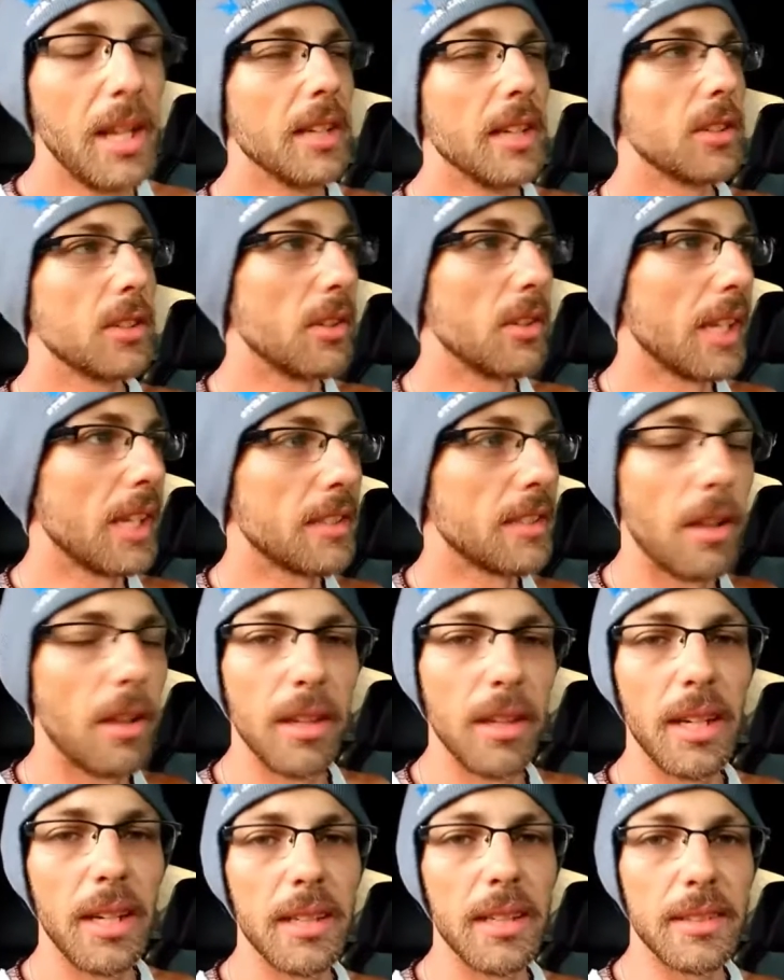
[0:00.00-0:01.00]
So that's
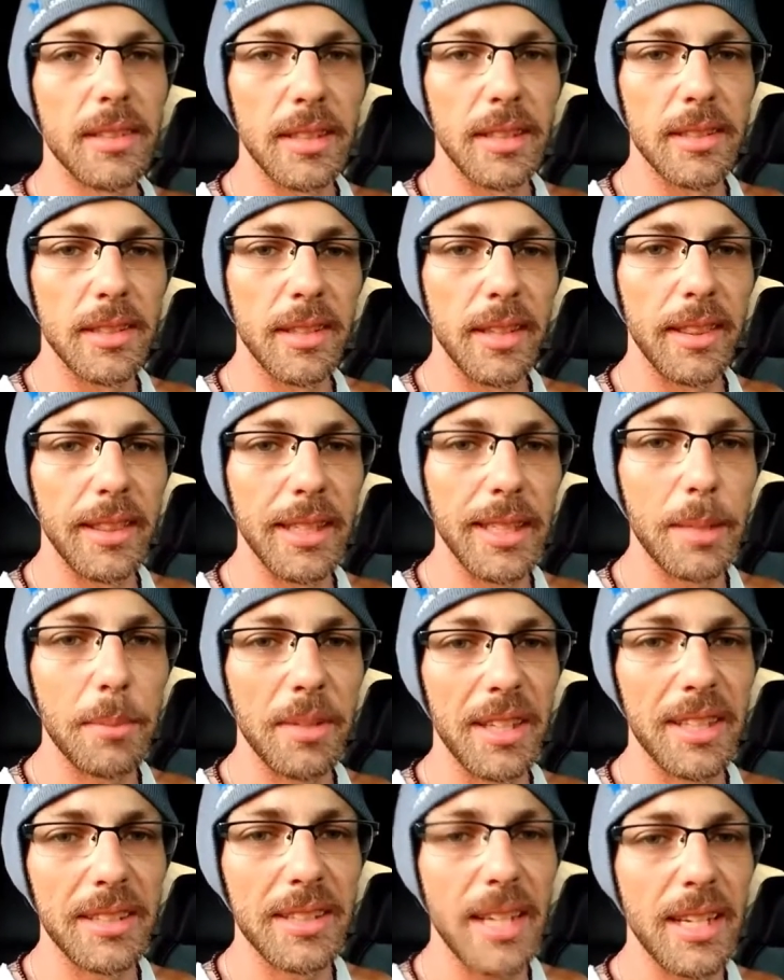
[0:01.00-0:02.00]
all it is. That's the theme
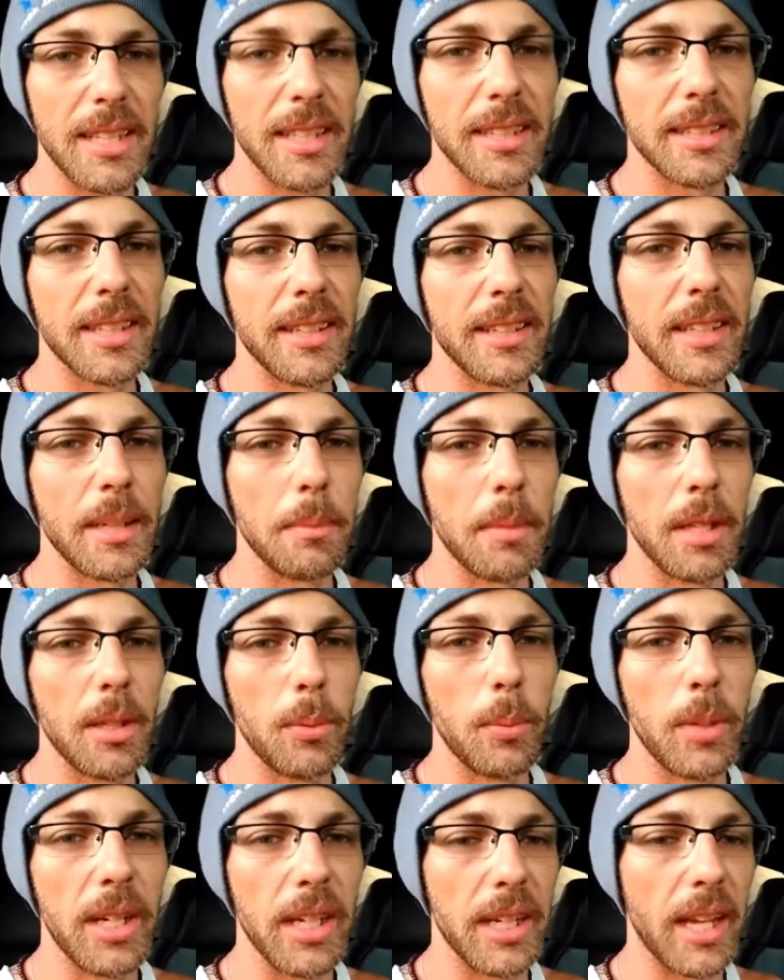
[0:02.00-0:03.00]
of the day. That's the theme of
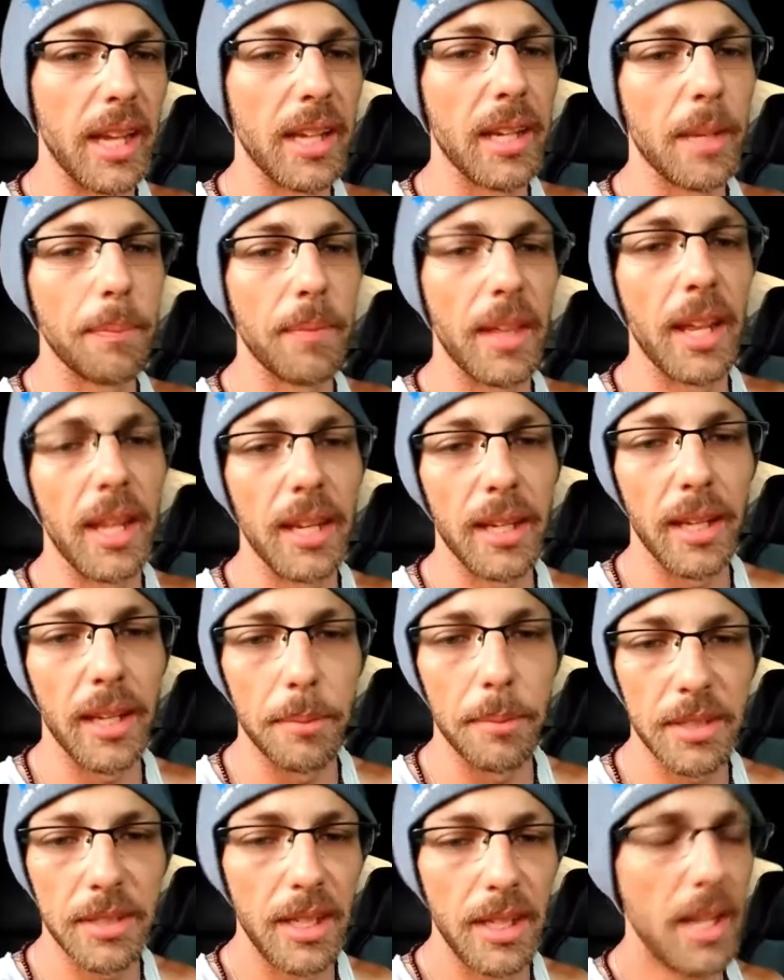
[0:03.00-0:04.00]
the week. Hang up the
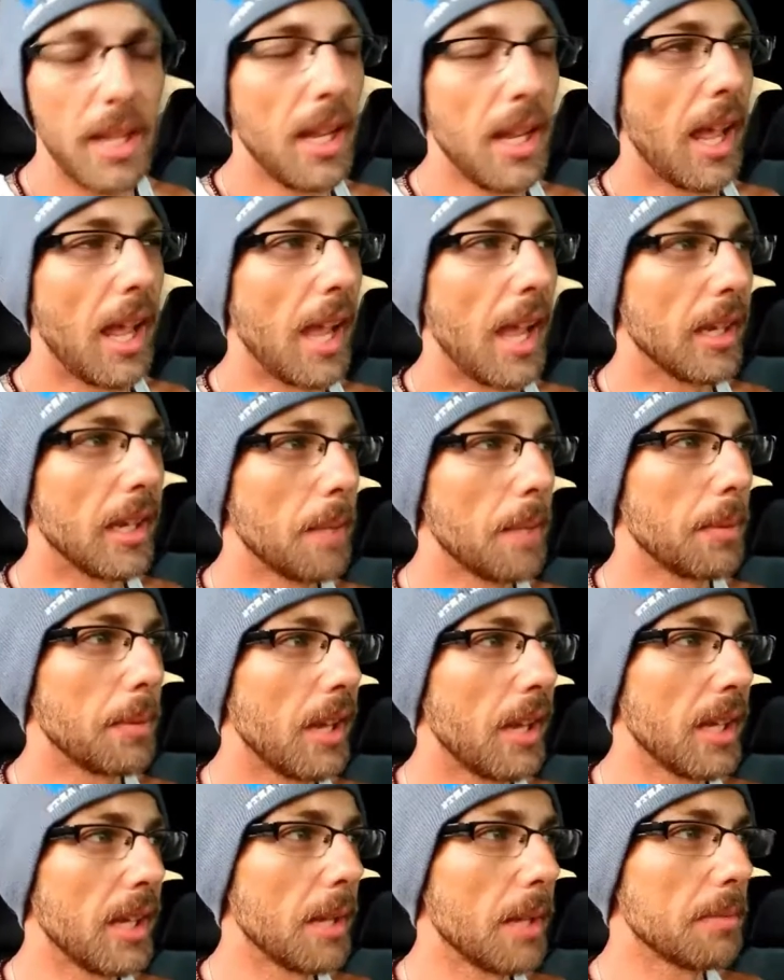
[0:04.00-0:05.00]
hangups. Hang up
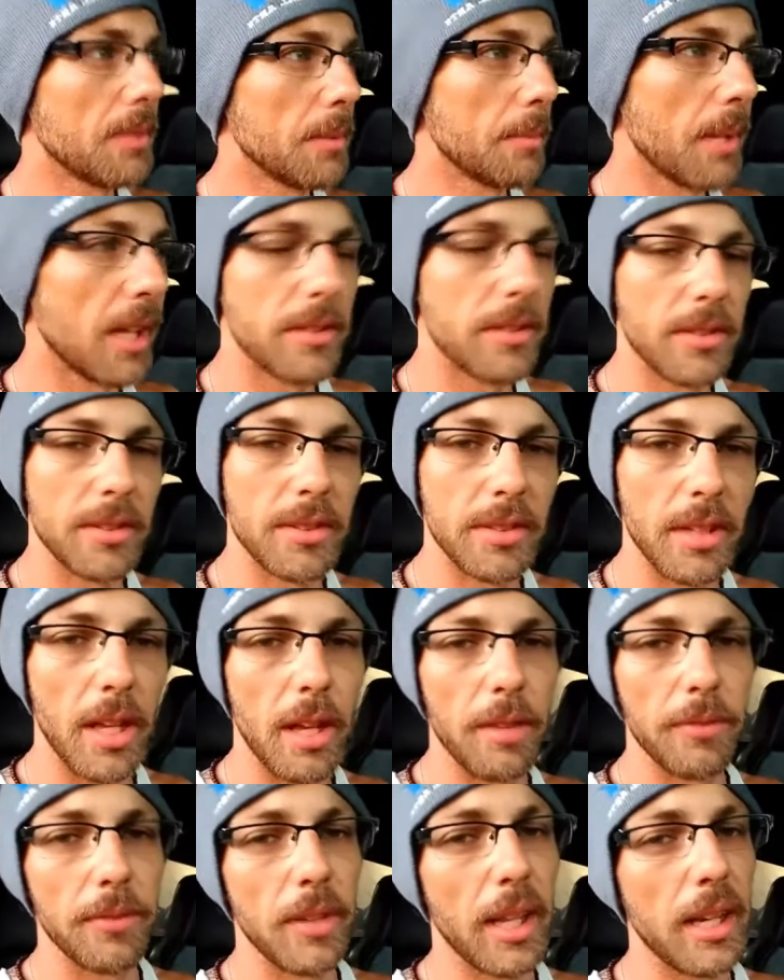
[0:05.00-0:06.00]
your hangups about
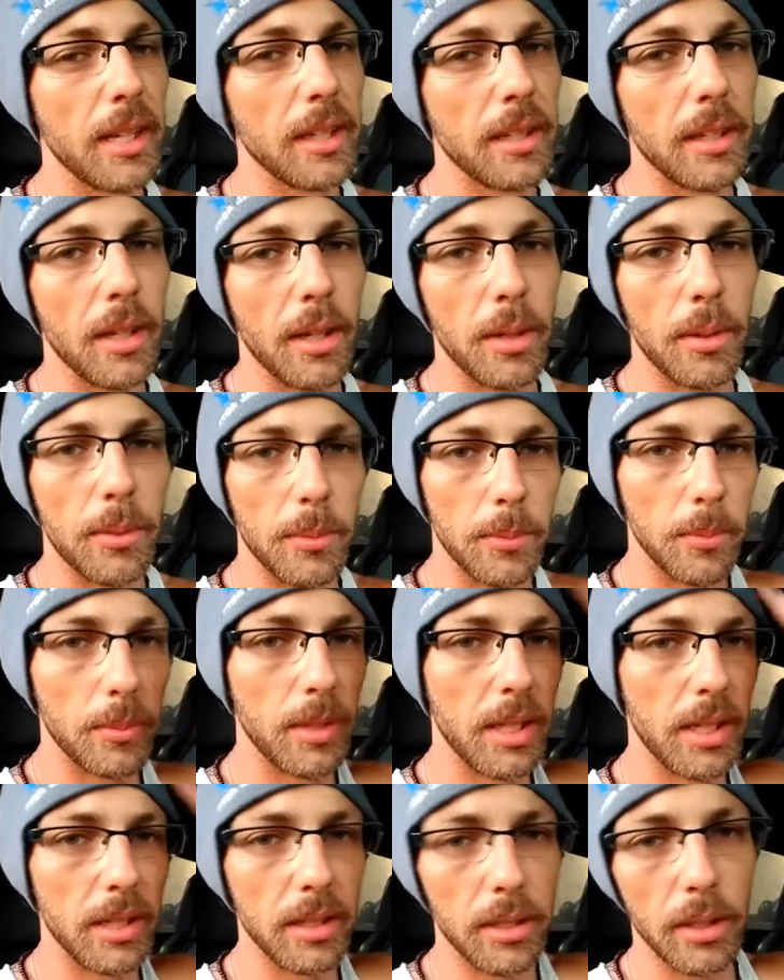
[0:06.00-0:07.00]
yourself. Let it go.
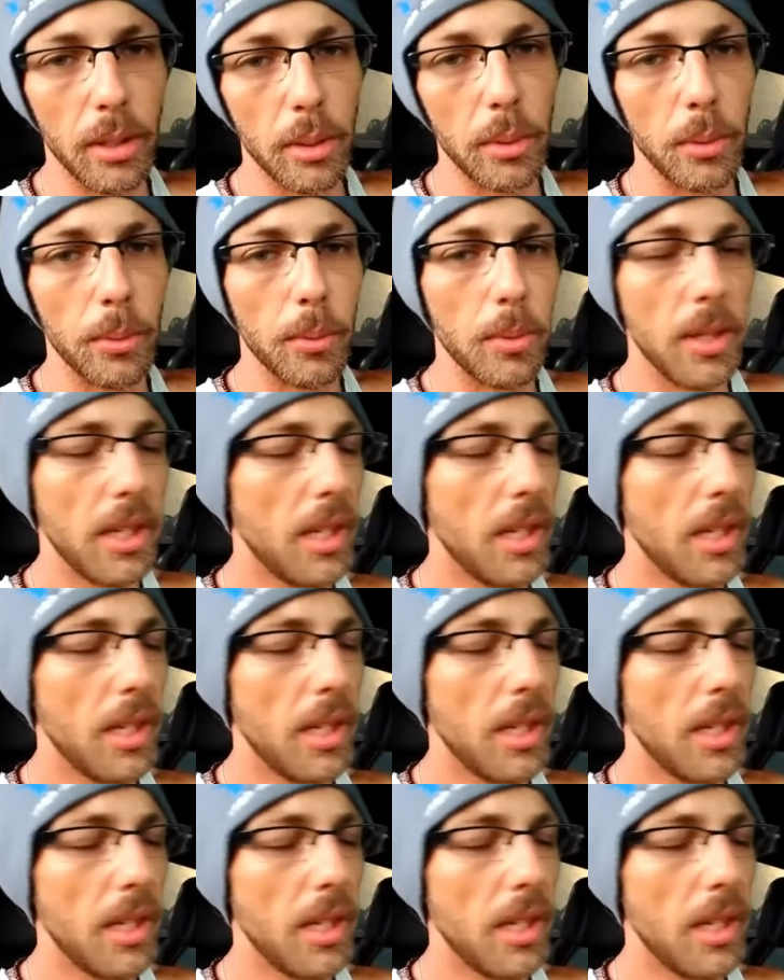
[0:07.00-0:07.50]
Let it go.